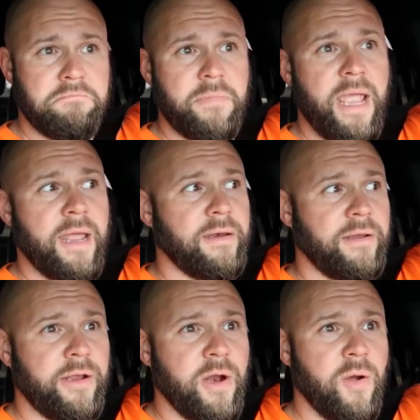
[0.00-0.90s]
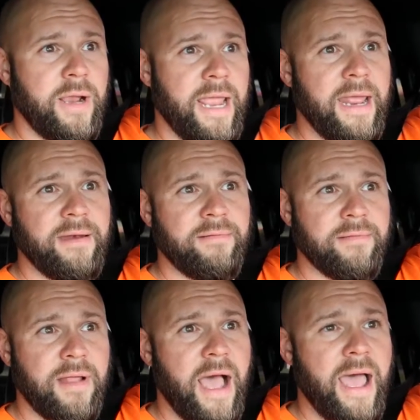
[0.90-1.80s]
And, you know,
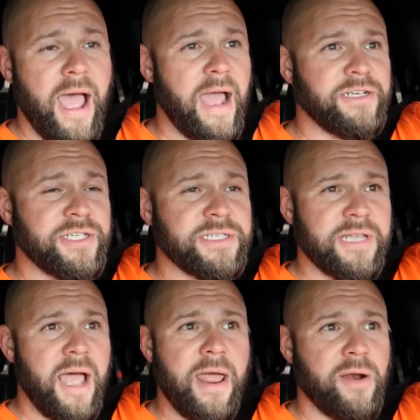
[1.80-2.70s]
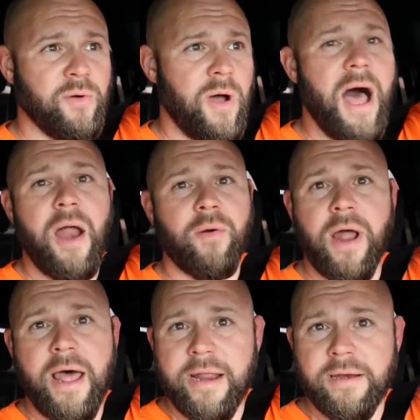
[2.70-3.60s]
again, I don't hot
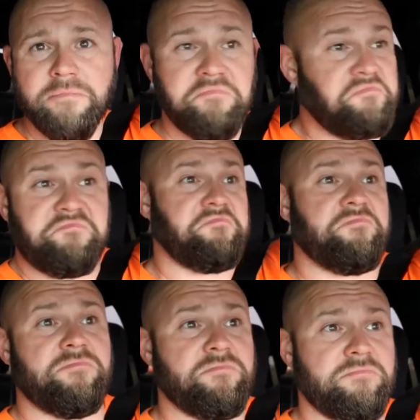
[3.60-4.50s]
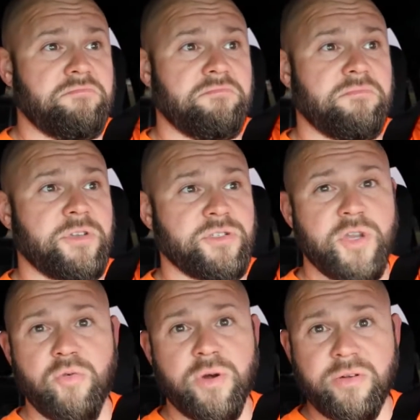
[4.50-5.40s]
rod it. There's
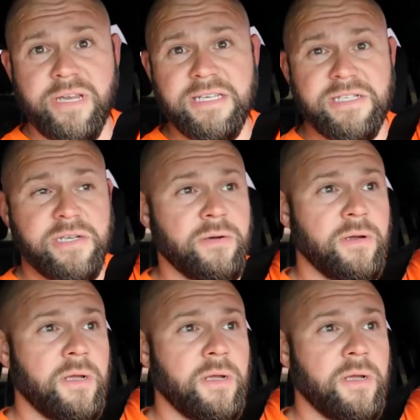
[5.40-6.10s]
no real need to.